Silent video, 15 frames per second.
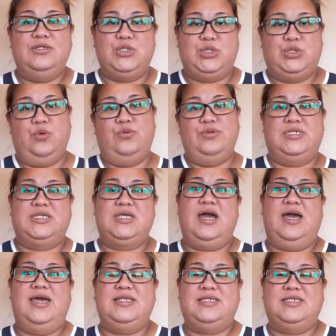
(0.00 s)
stones,
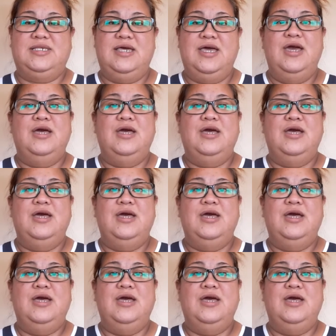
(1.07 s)
guys.